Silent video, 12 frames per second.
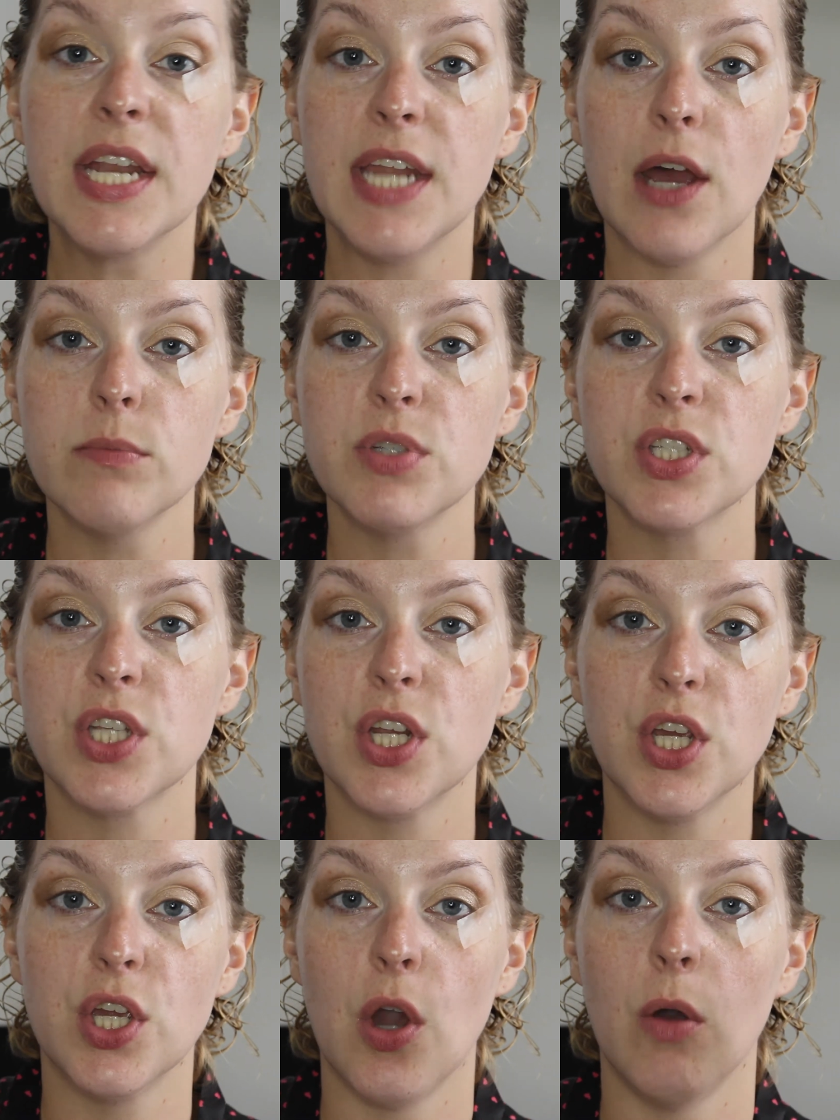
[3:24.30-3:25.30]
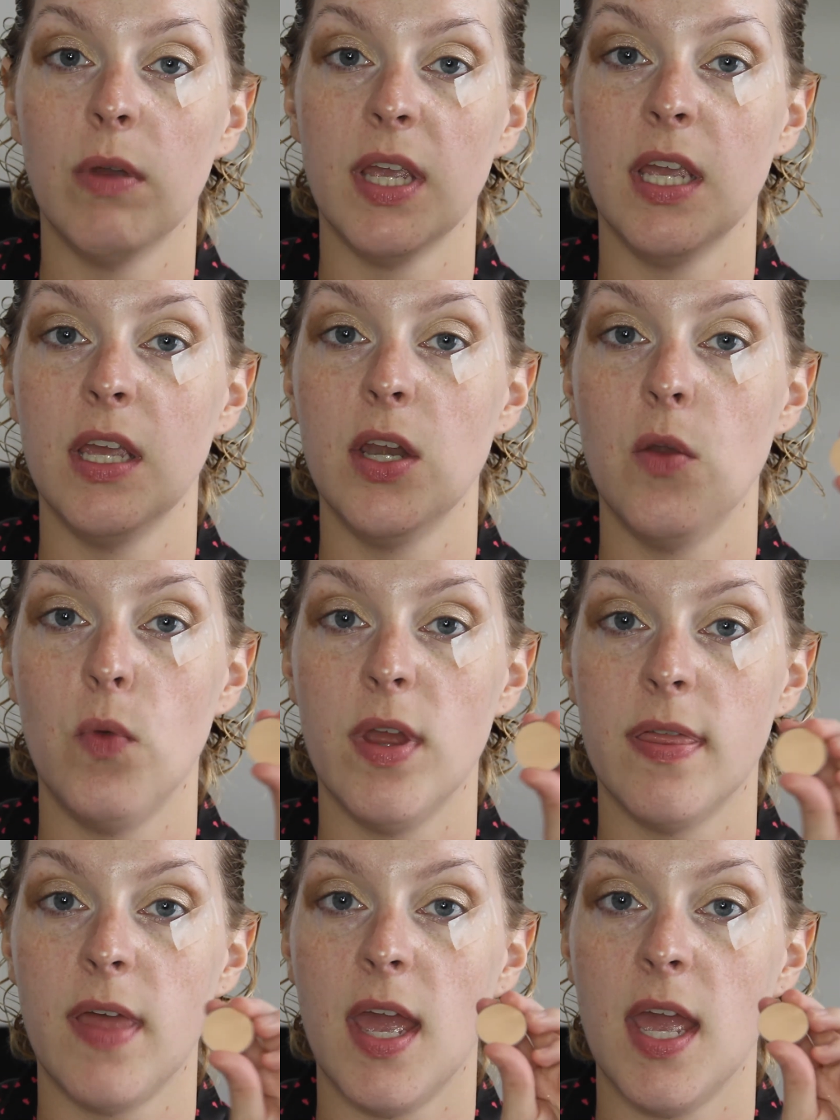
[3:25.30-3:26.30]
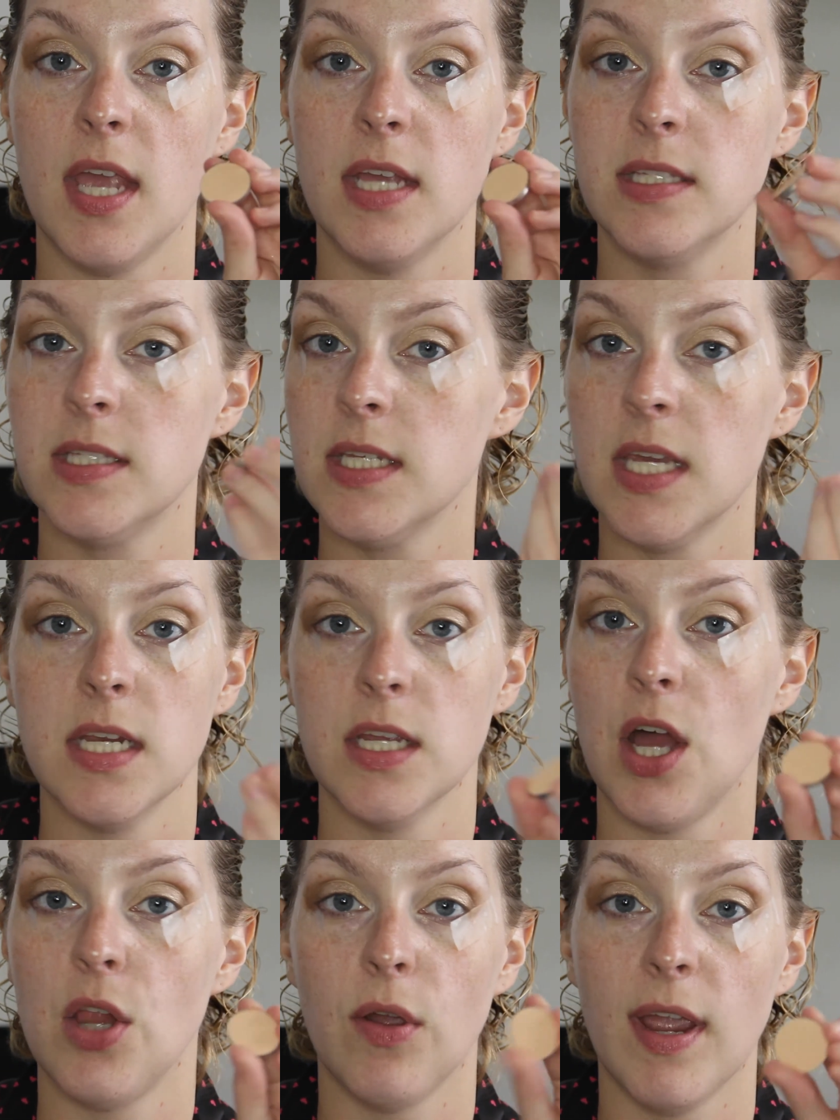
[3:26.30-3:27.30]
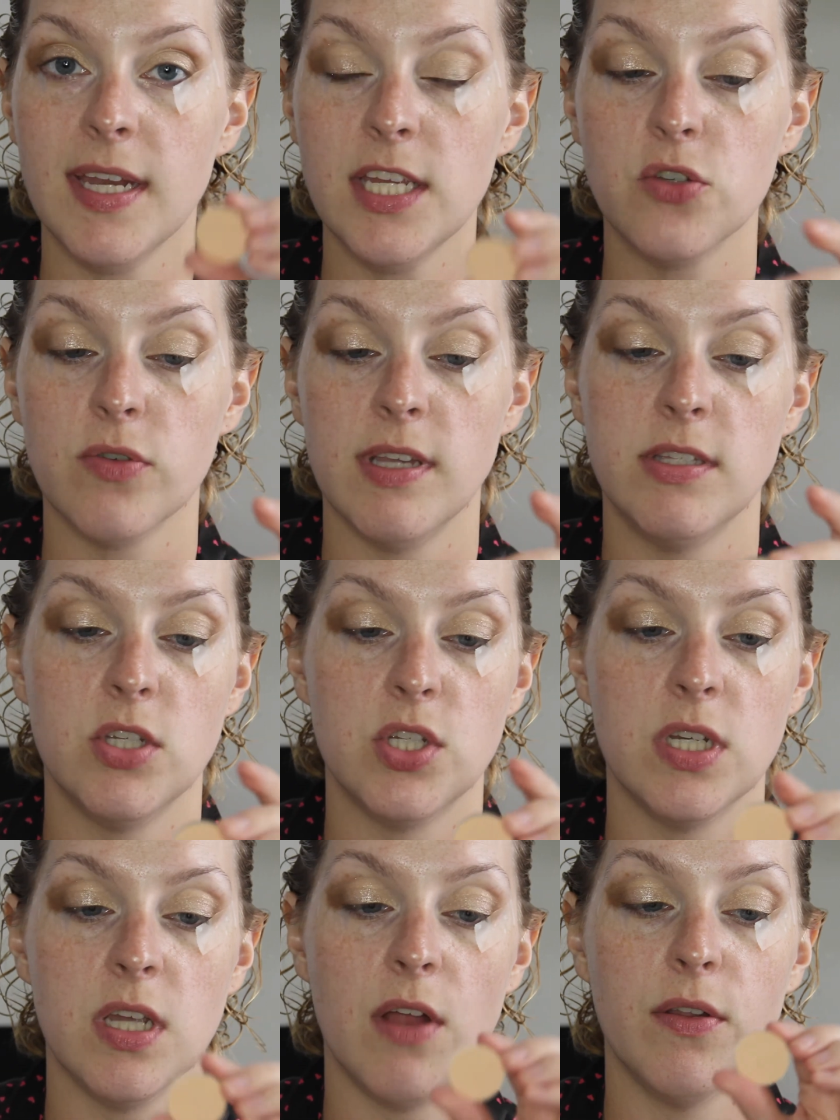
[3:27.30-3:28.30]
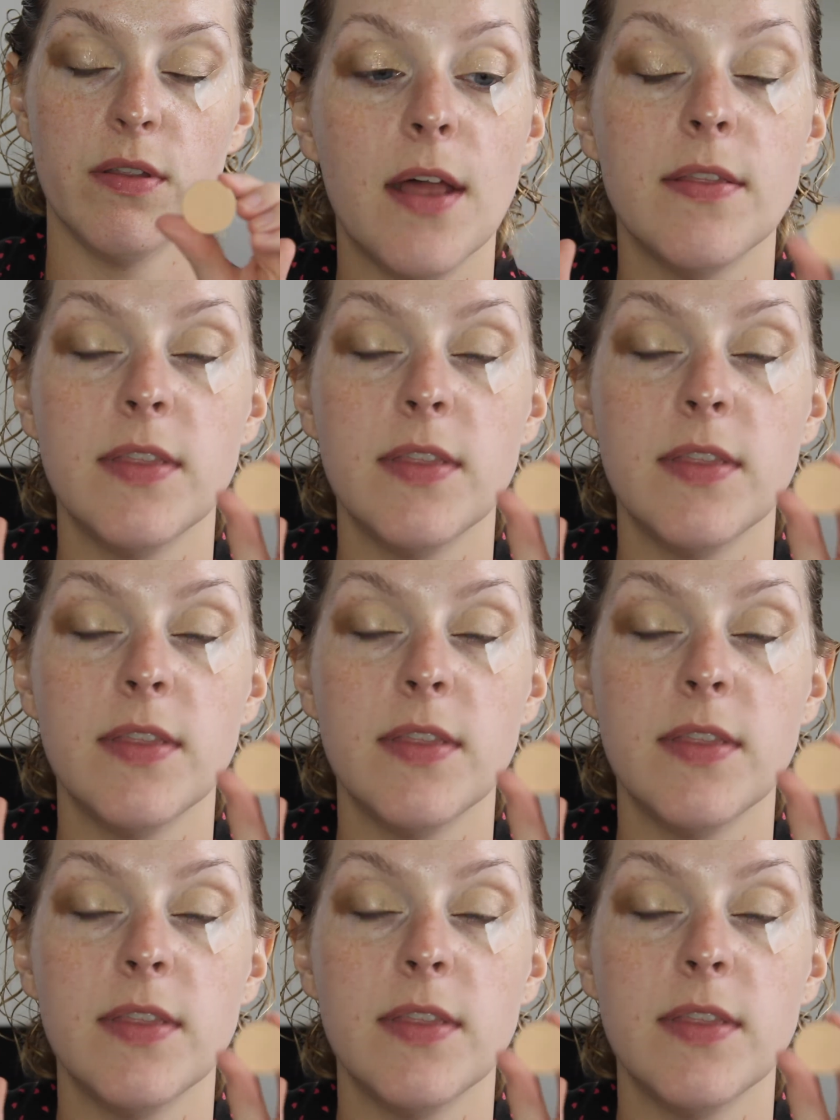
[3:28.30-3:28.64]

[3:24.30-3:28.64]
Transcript: Now I'm just gonna go in with a skin color, any transition color.